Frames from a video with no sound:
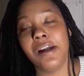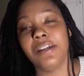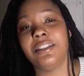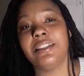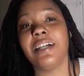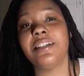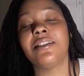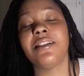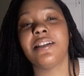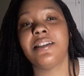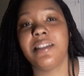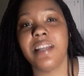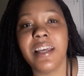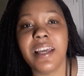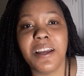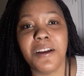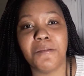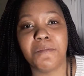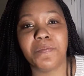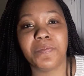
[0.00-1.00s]
Just to
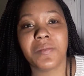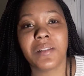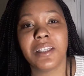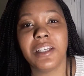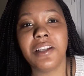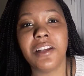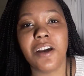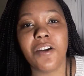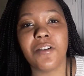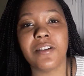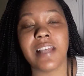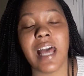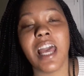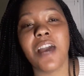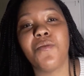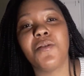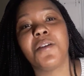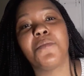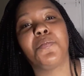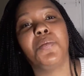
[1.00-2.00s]
see. You know, because I
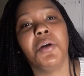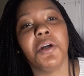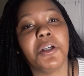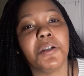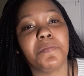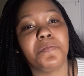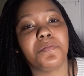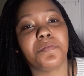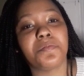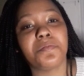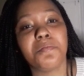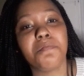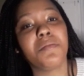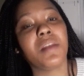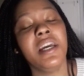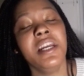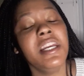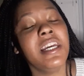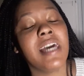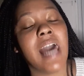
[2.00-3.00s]
didn't want to put
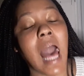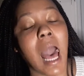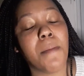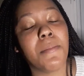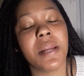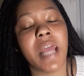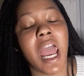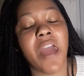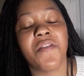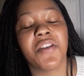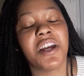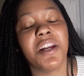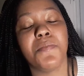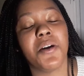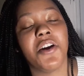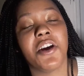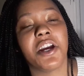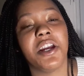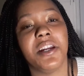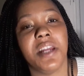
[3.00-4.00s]
any common
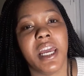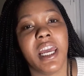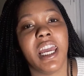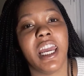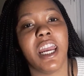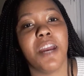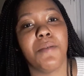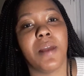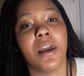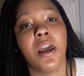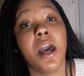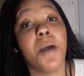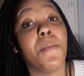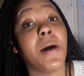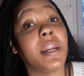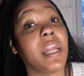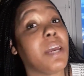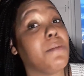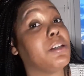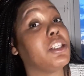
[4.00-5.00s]
African-American name. Like,
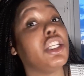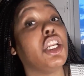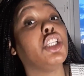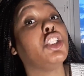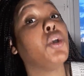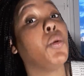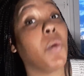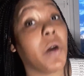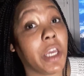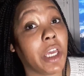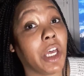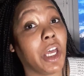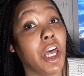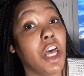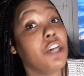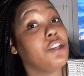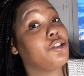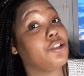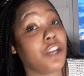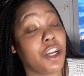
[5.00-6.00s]
my name is Latoya,
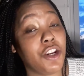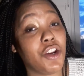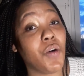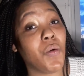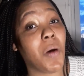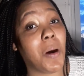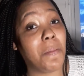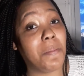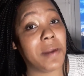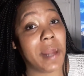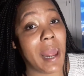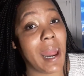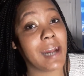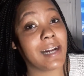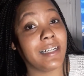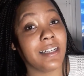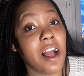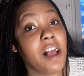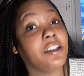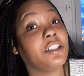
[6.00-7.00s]
so they know I'm black.